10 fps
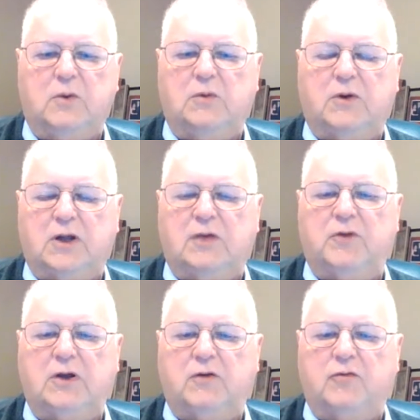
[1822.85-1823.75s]
We would love
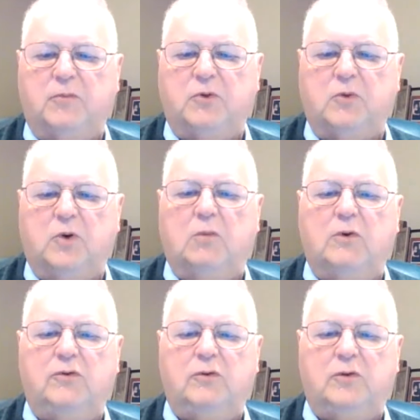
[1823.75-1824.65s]
to hear from you. What
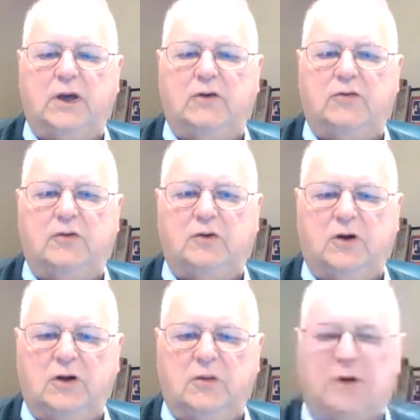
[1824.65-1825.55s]
would you like us to
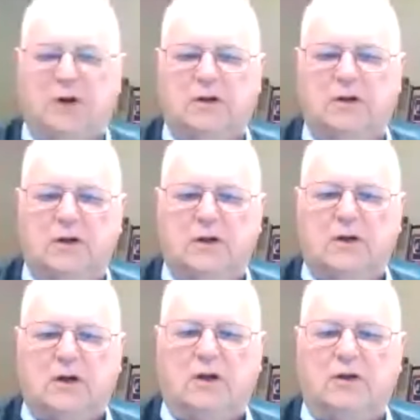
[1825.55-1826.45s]
talk about
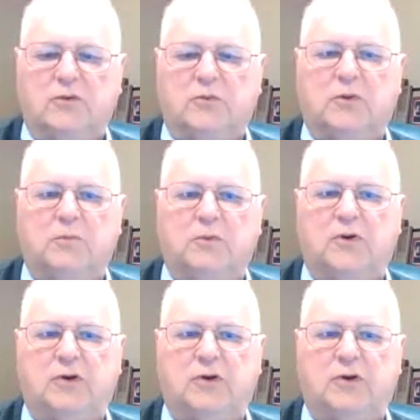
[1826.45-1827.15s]
on these WorthPoint